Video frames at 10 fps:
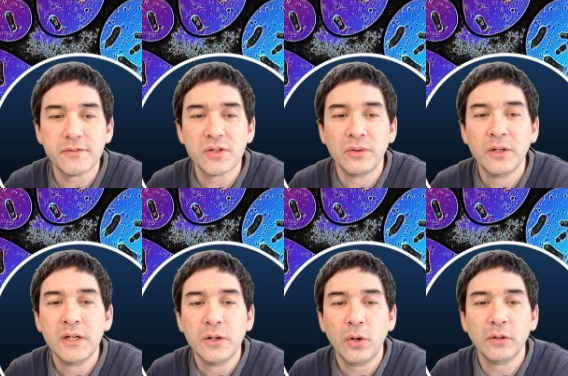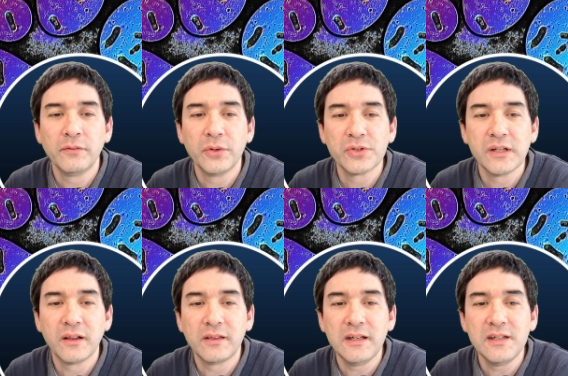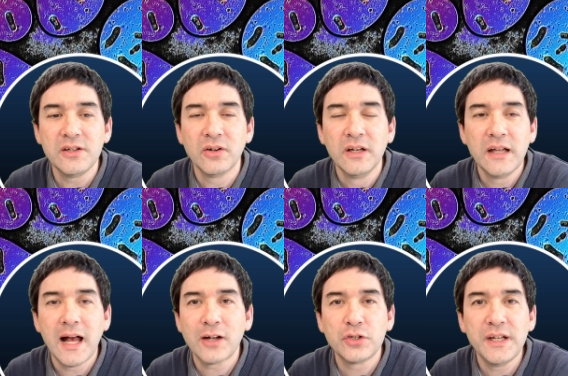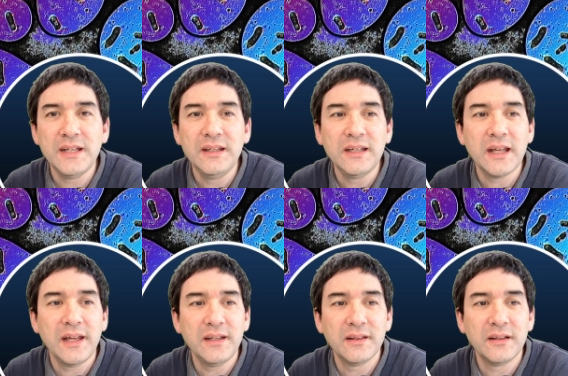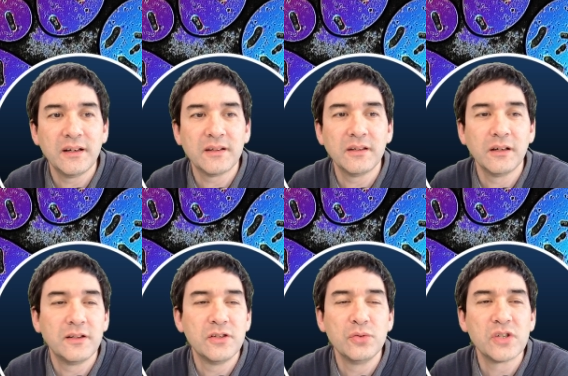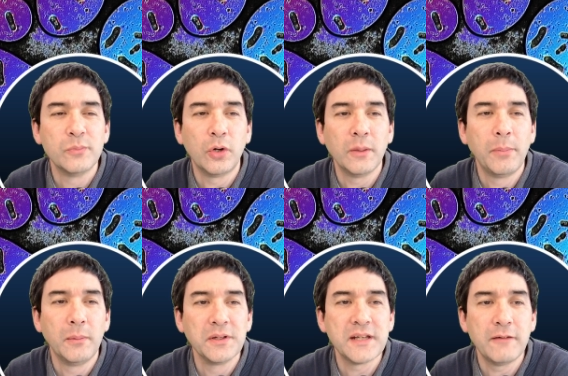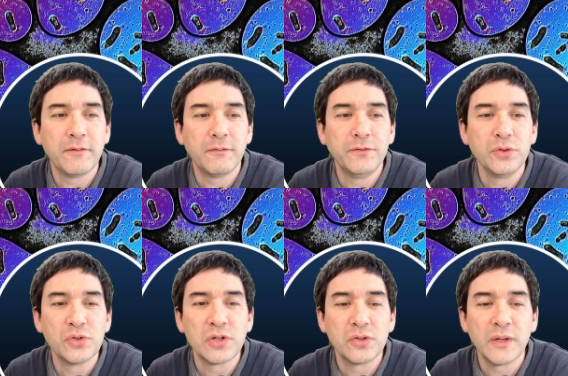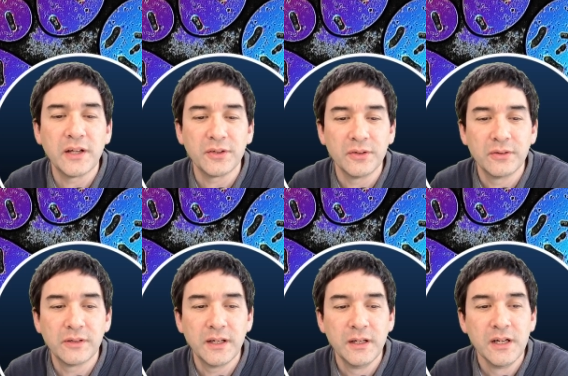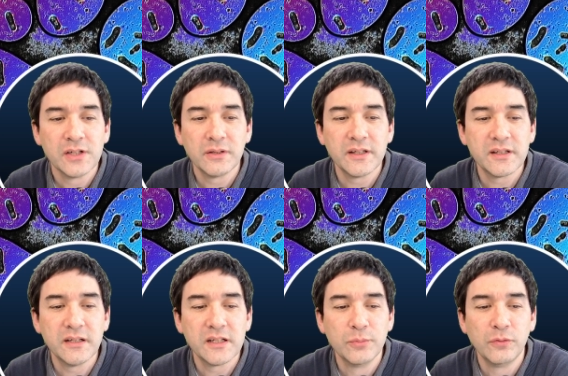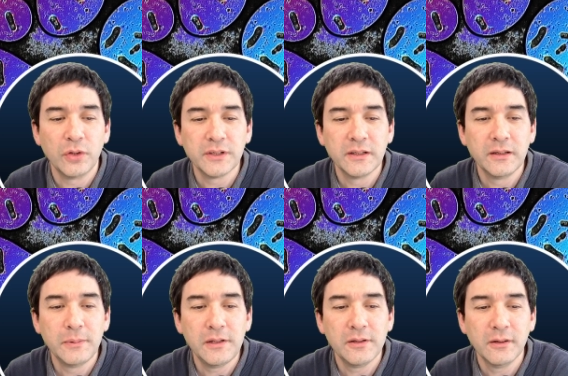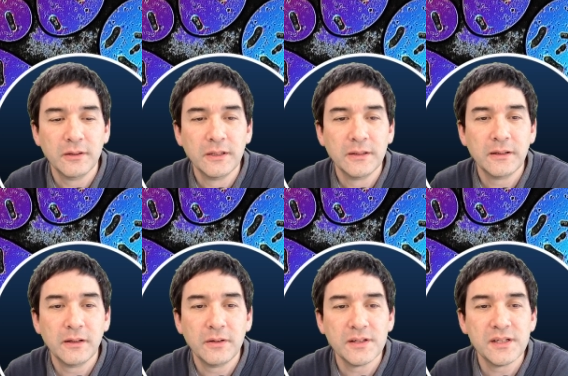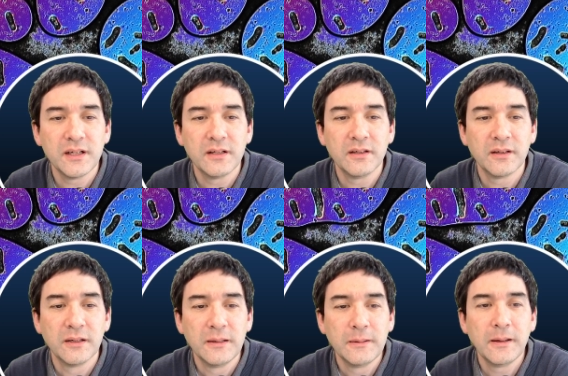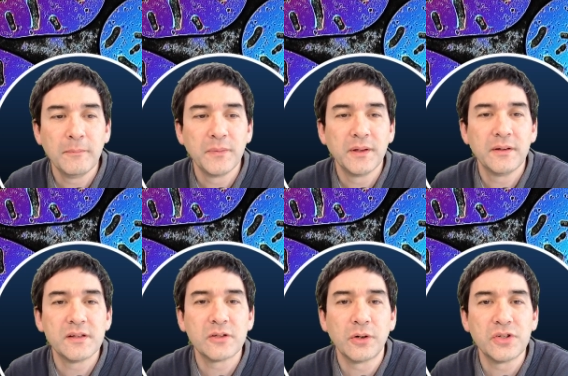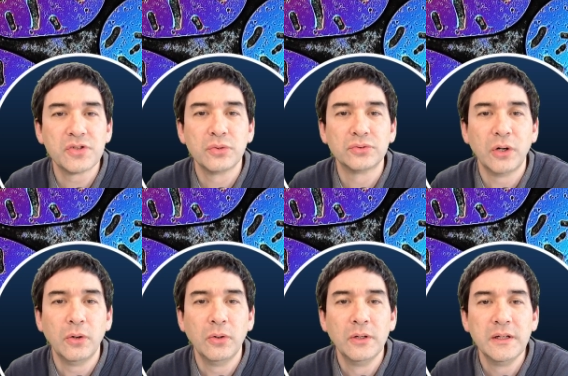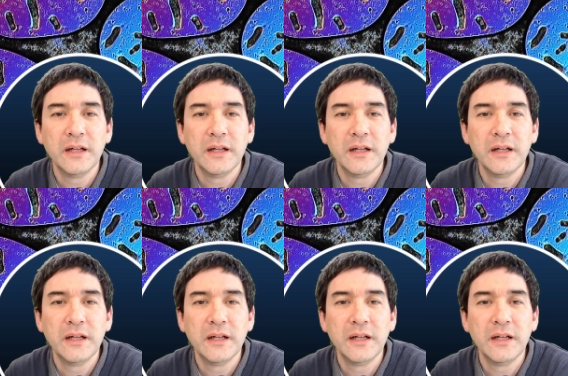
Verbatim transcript: So all of those little things here actually indicate that uh, two smaller bubbles have fused together. Okay. So let's let's move on a little bit here. Yeah, you can see that the yeah it starts to grow.